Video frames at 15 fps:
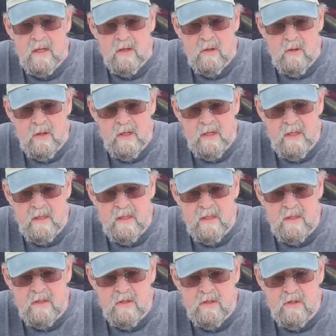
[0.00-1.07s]
go ahead
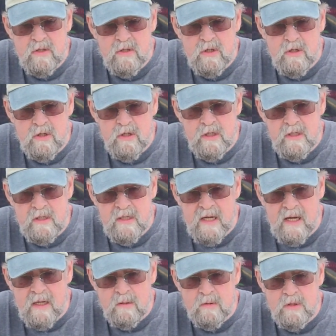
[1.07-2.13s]
and turn it
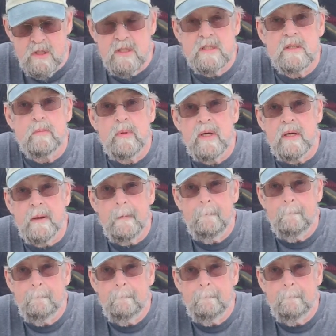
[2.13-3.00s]
down just a bit.